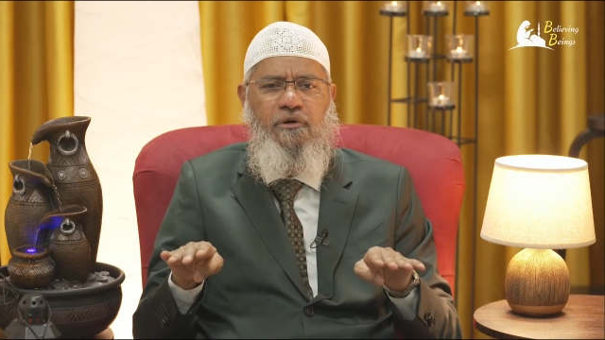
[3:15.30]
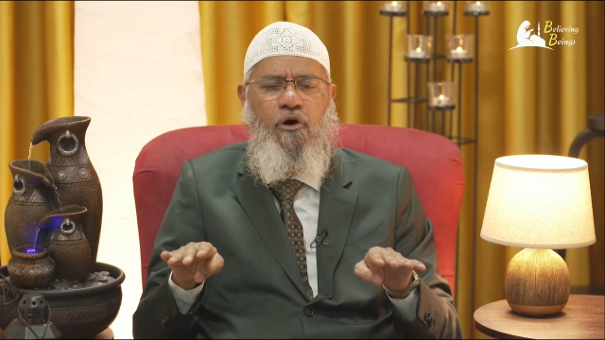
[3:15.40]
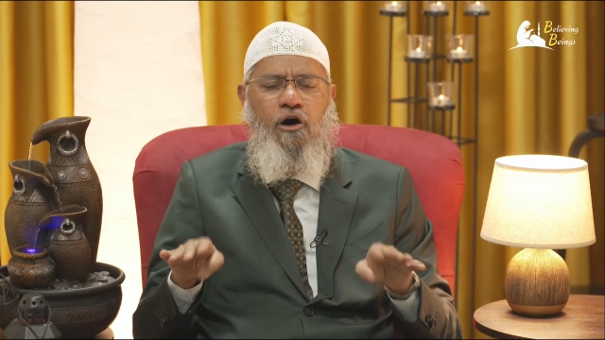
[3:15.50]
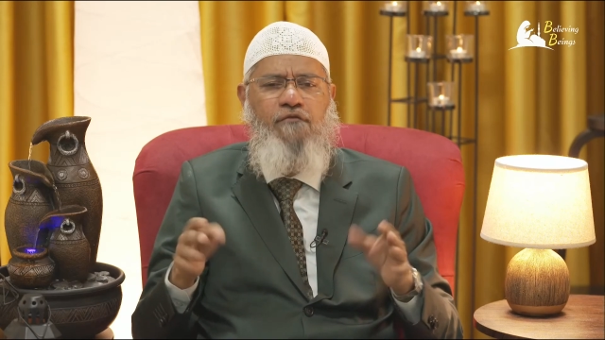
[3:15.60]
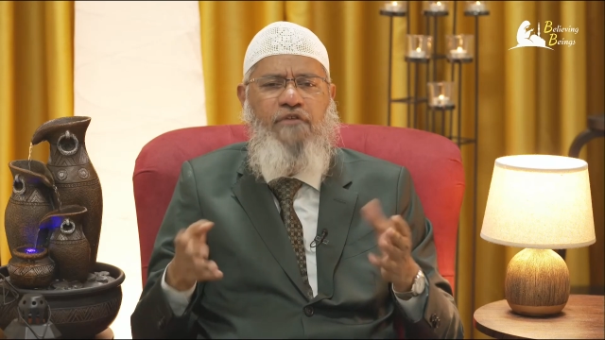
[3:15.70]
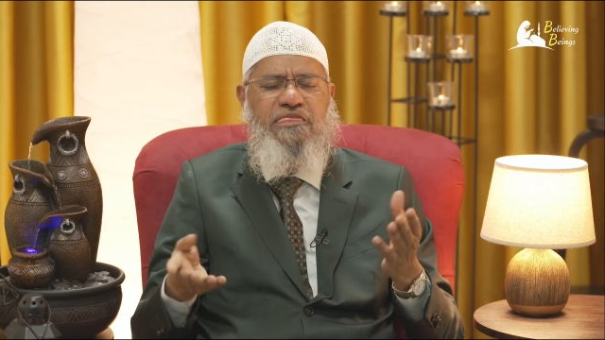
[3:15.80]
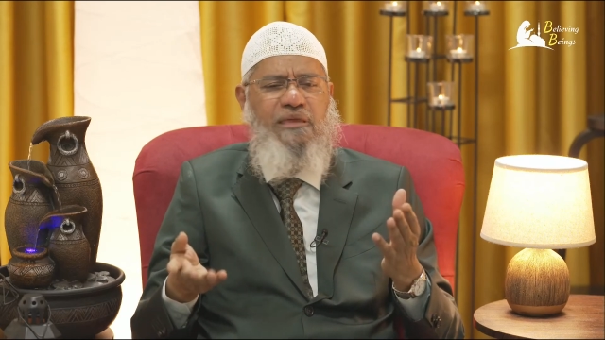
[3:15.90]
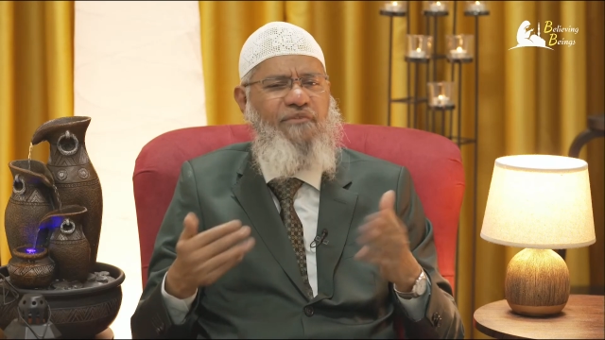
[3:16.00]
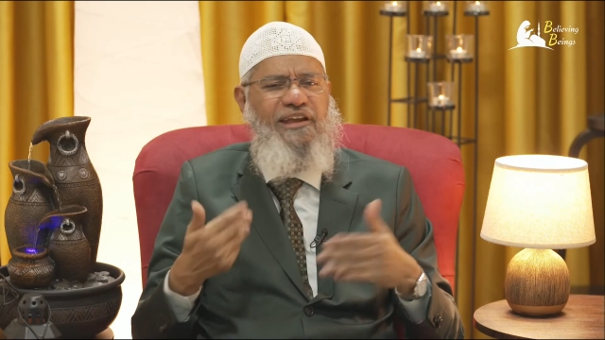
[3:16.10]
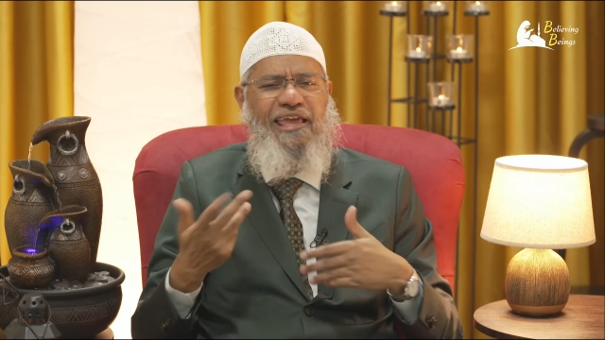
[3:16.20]
on which
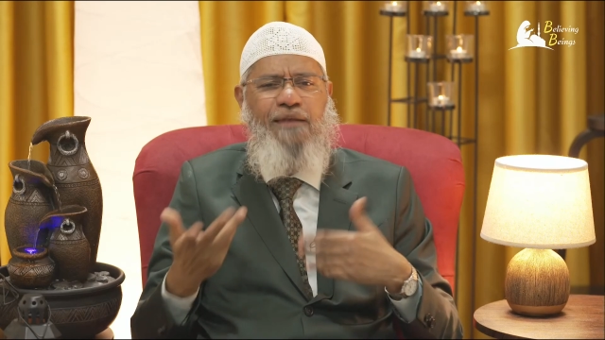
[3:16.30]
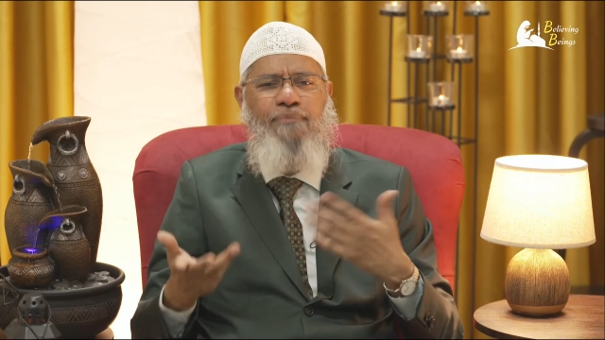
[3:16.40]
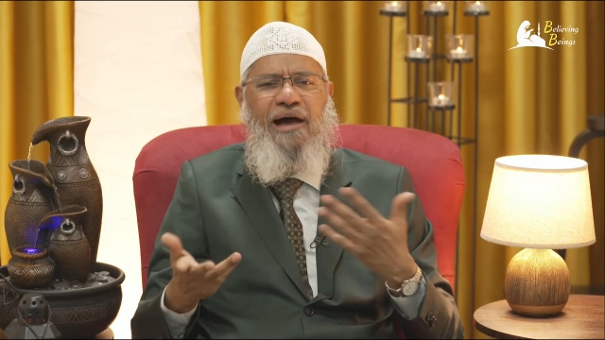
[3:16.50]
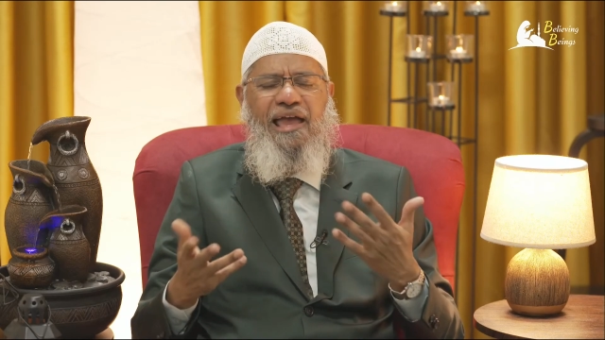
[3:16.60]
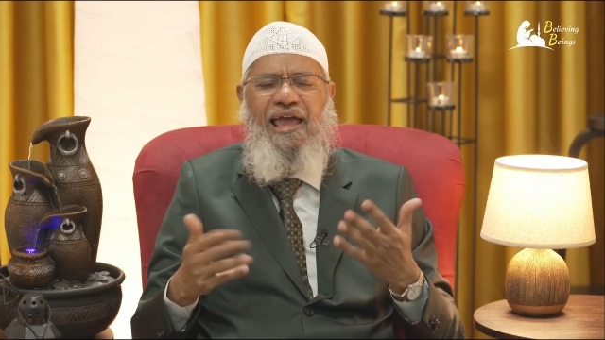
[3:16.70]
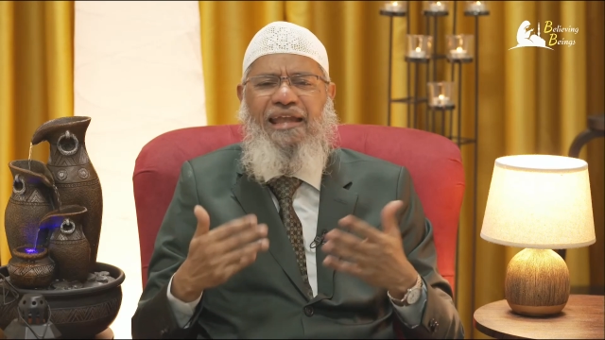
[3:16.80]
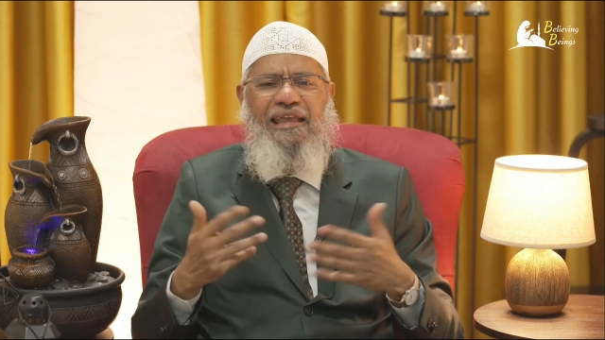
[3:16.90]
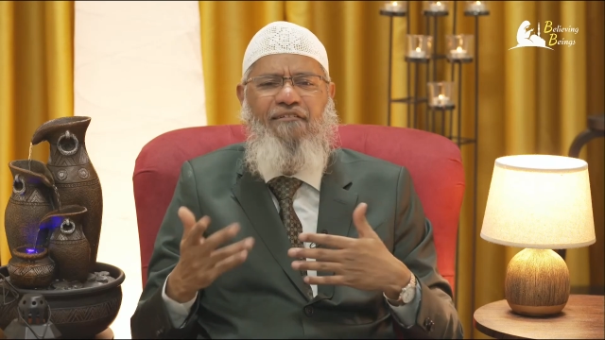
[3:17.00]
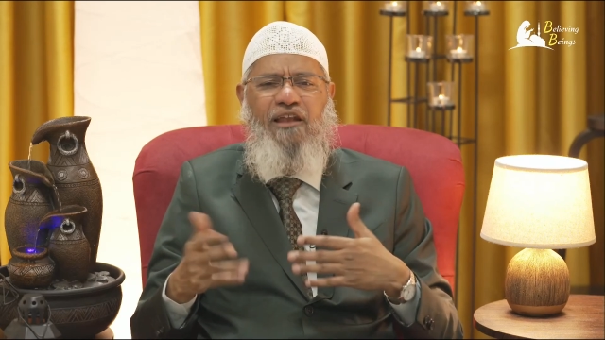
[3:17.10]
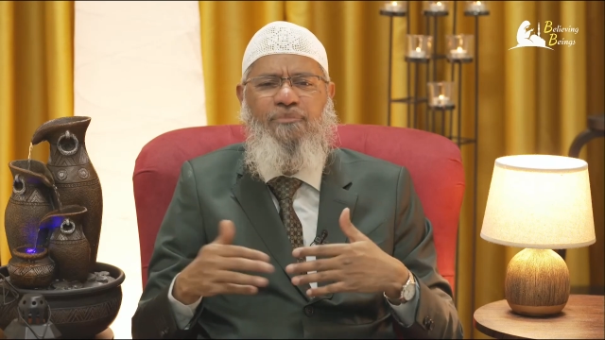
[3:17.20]
someone can buy and
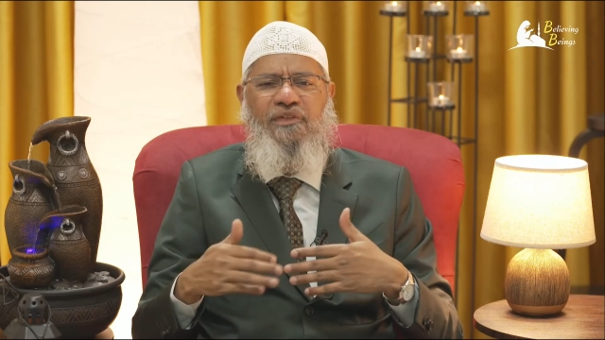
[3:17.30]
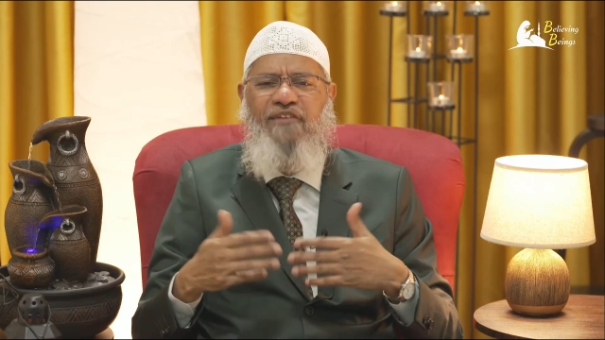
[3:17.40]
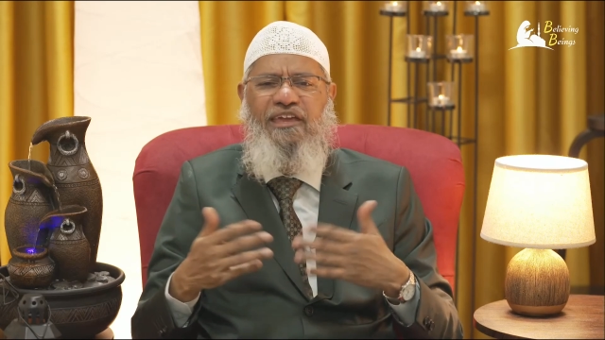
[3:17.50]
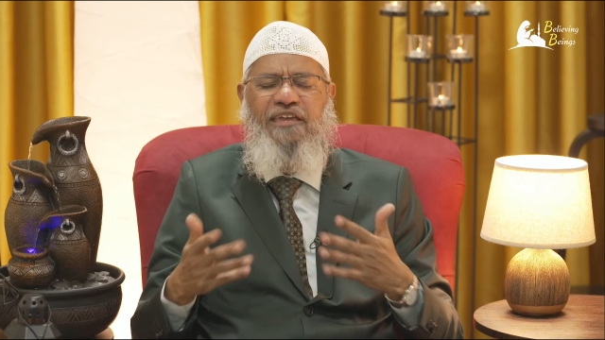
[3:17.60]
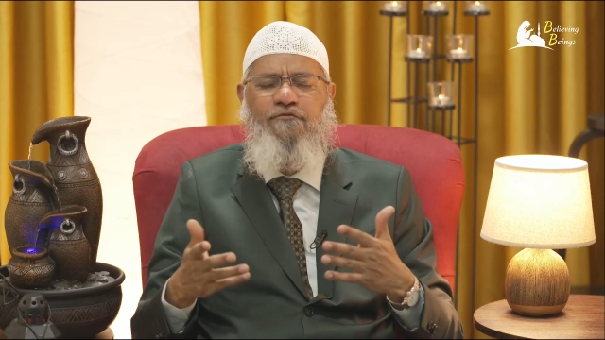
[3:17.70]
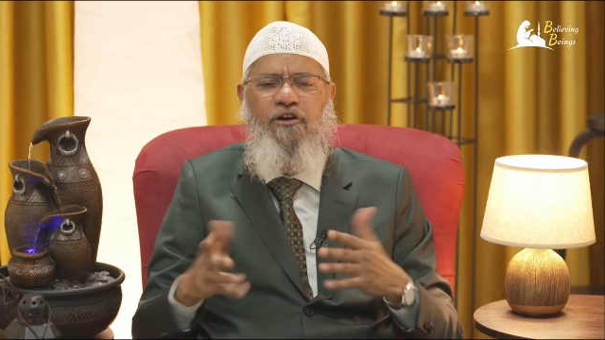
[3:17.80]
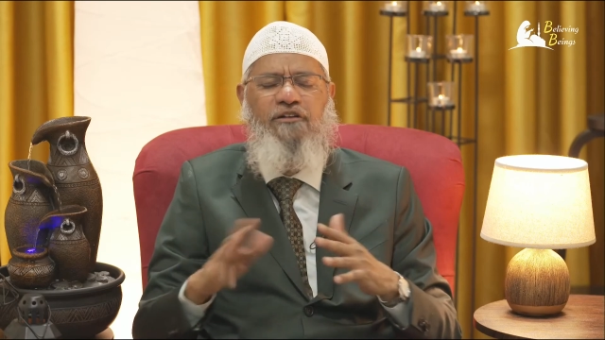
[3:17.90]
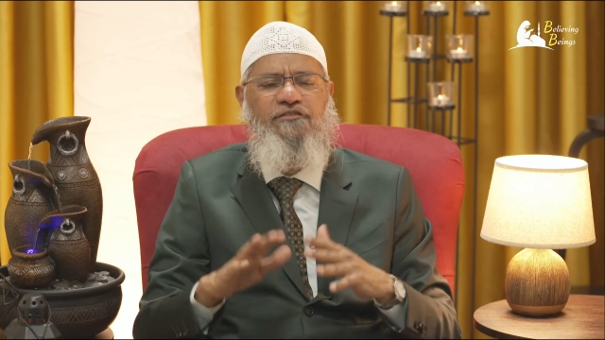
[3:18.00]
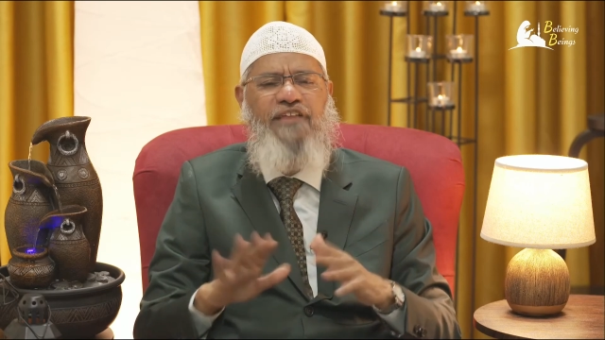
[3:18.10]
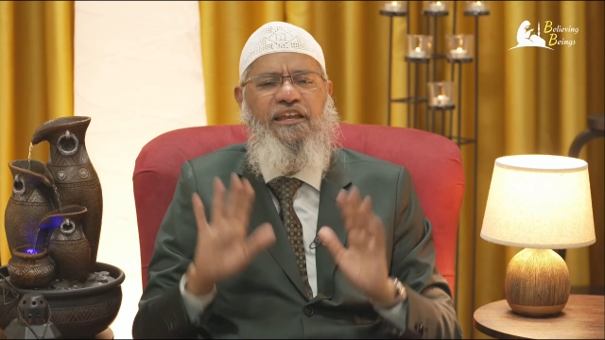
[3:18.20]
develop the way he
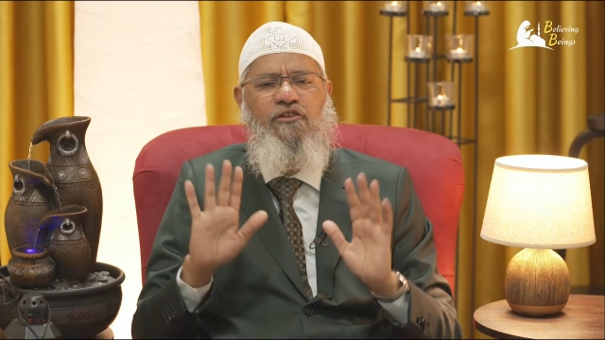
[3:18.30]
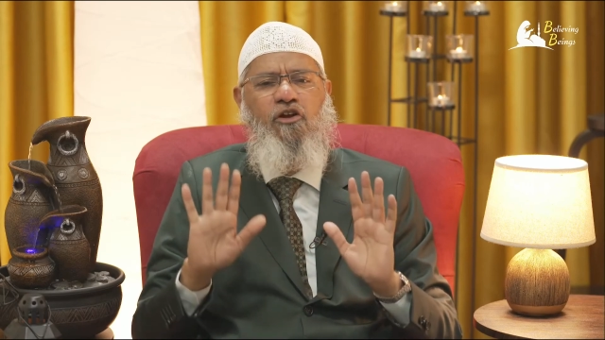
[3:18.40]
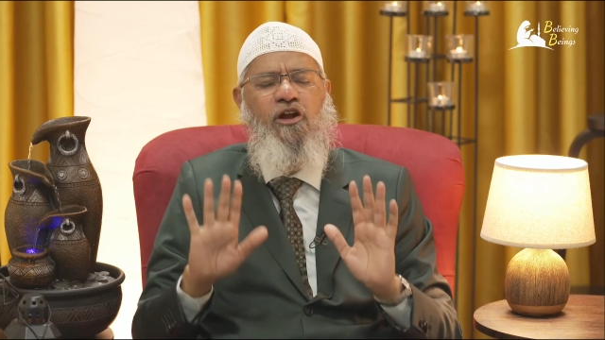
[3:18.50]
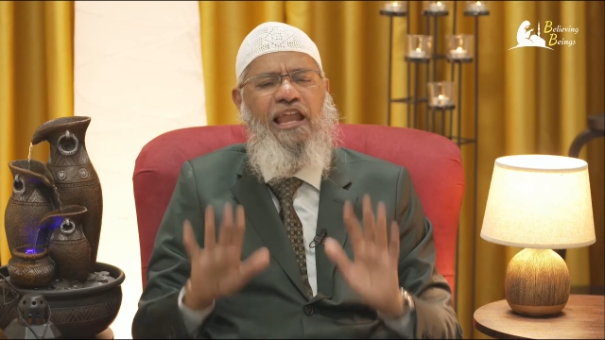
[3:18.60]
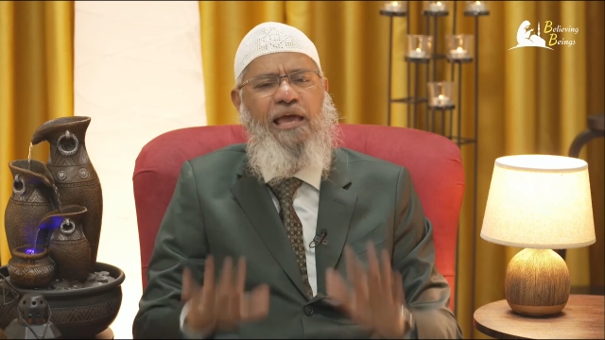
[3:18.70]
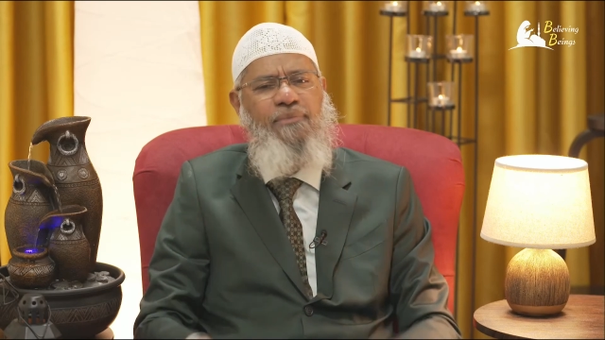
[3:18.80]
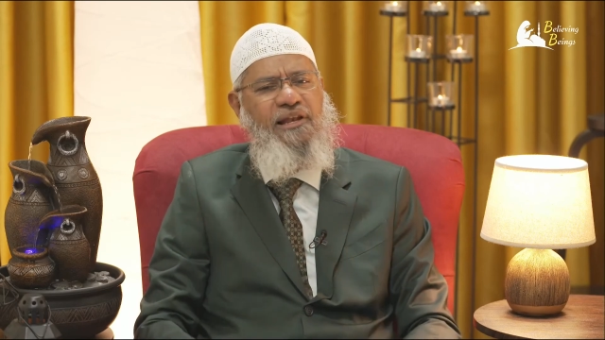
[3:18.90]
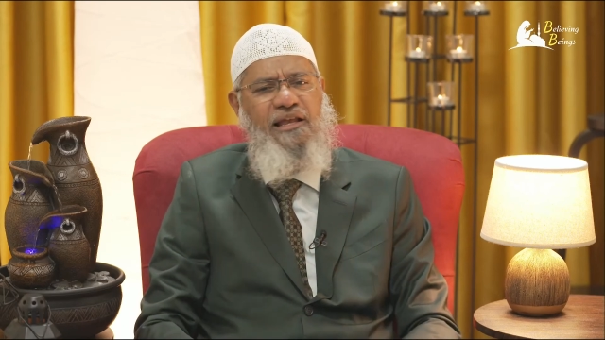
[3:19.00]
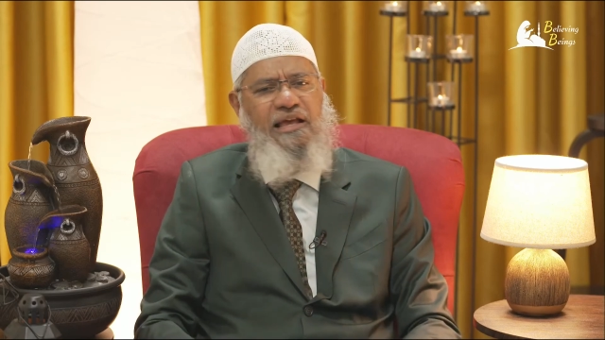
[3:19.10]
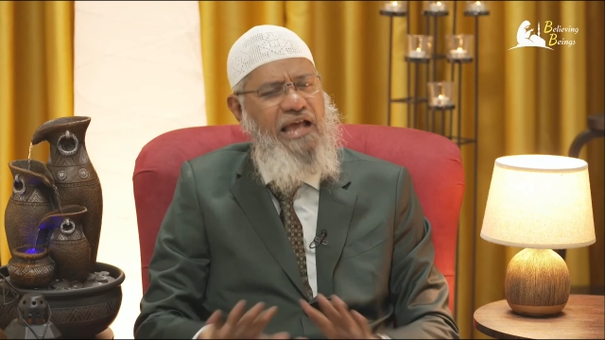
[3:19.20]
wants, then you're not liable